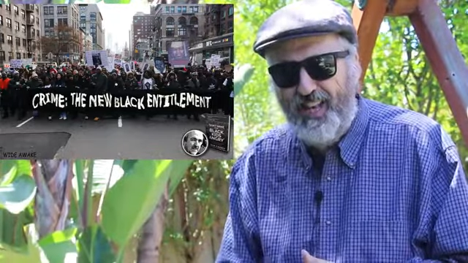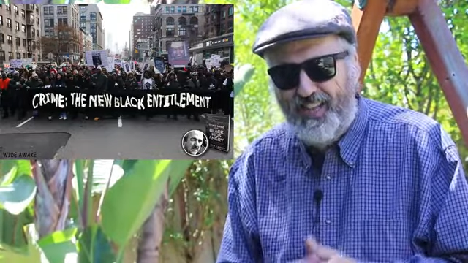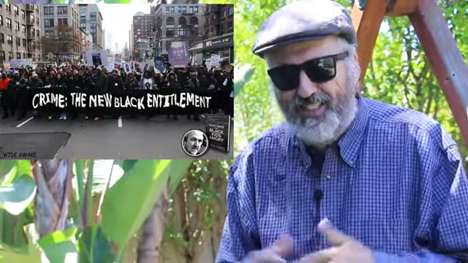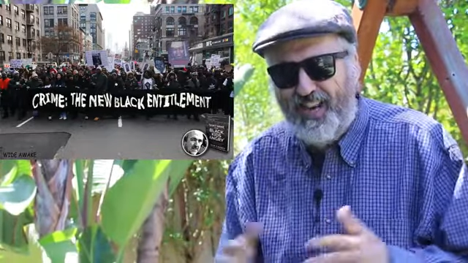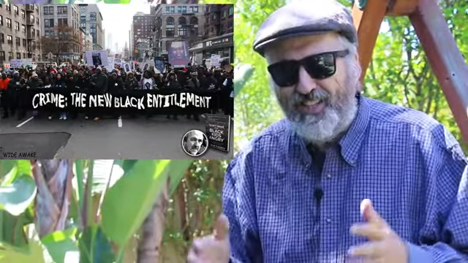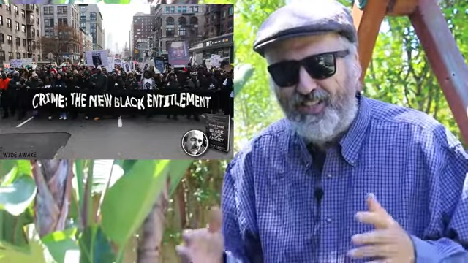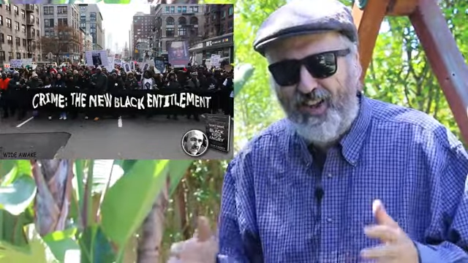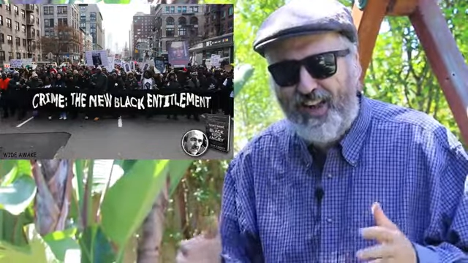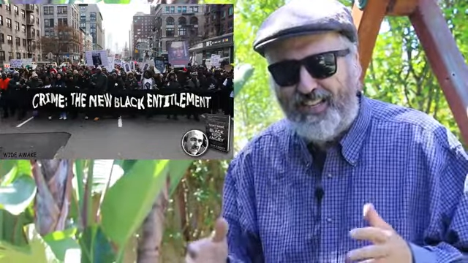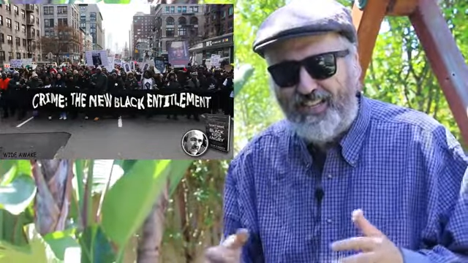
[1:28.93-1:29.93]
That's kind of
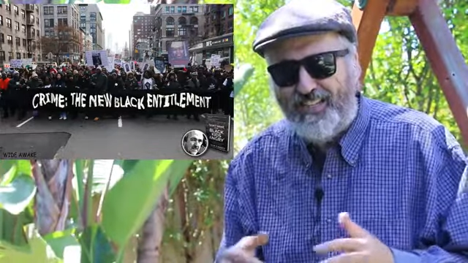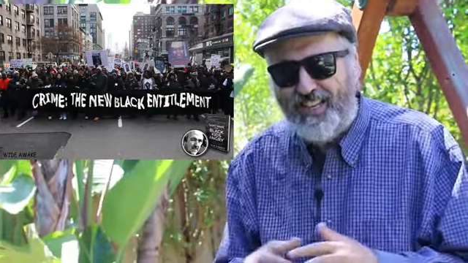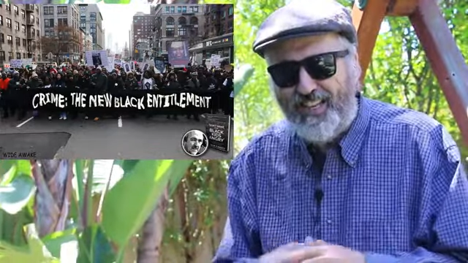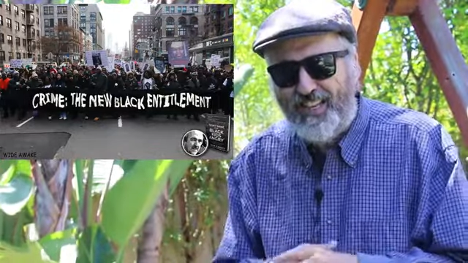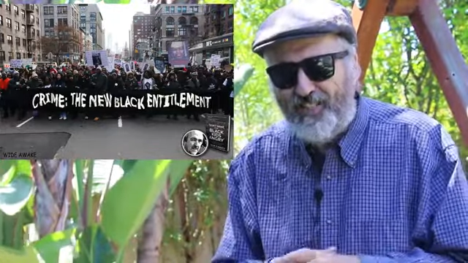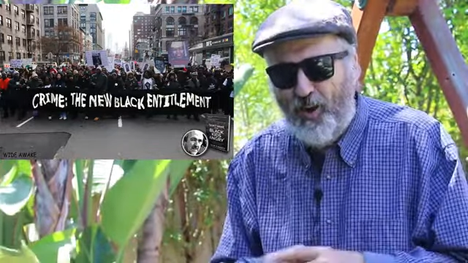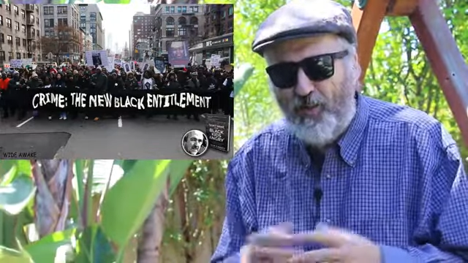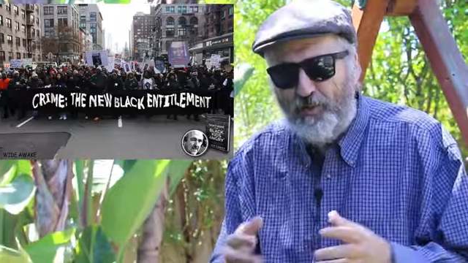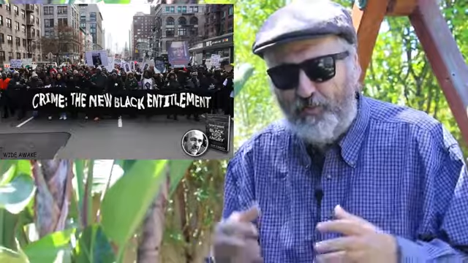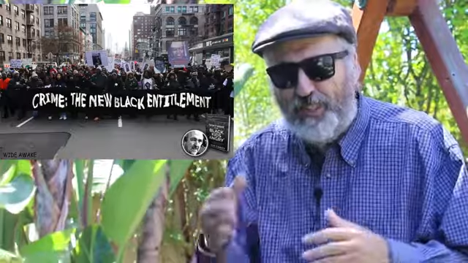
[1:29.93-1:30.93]
strange, isn't it? It's
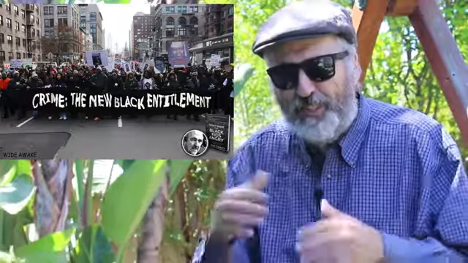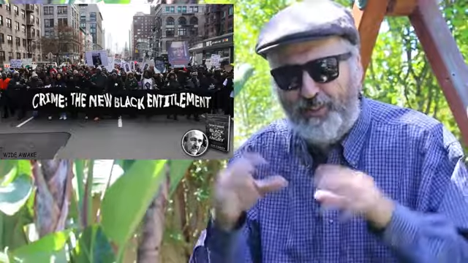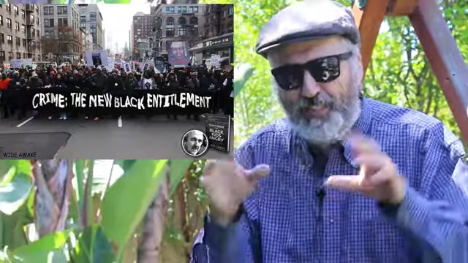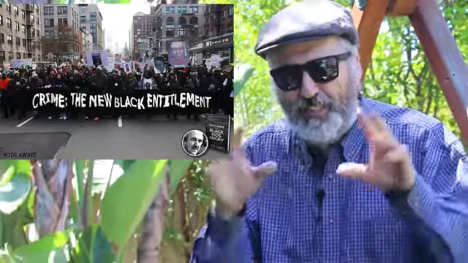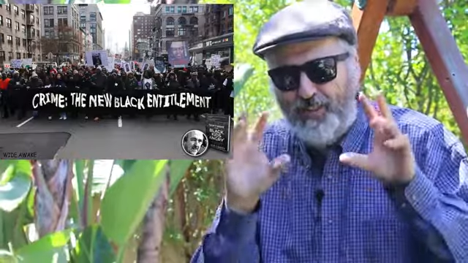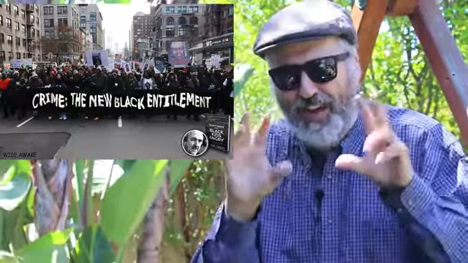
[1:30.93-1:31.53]
hard to believe unless